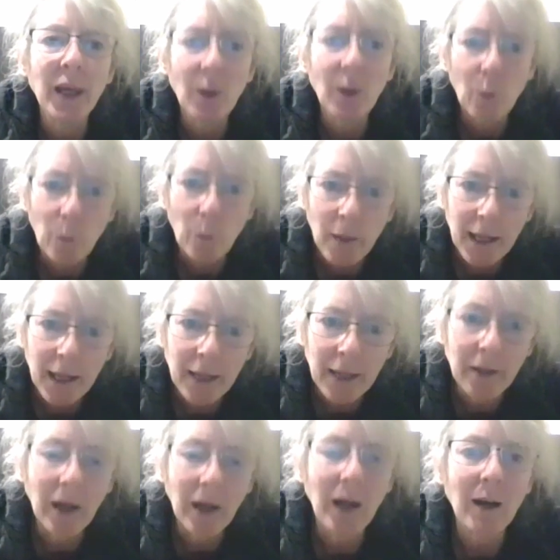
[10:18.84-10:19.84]
When the
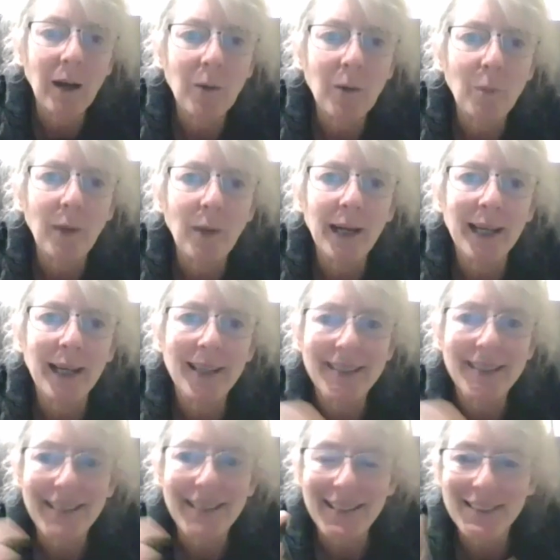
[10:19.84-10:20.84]

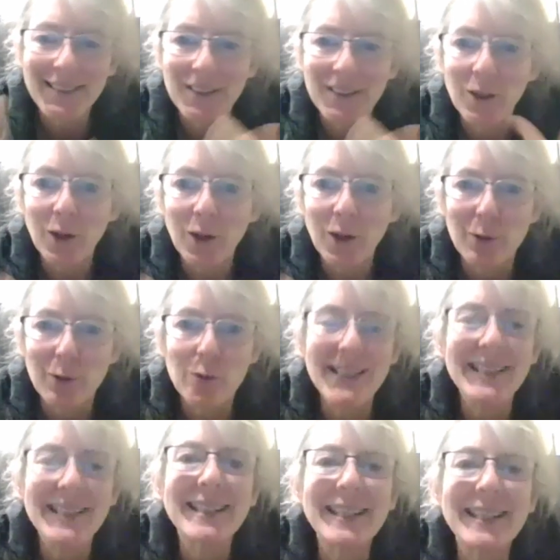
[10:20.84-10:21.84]
heart-mind is not
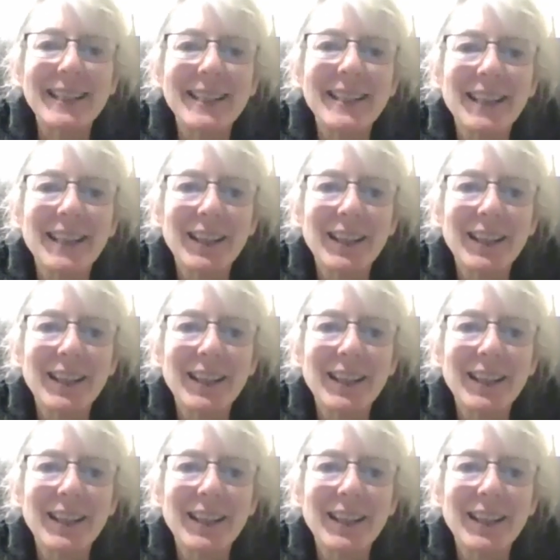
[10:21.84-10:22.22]
visited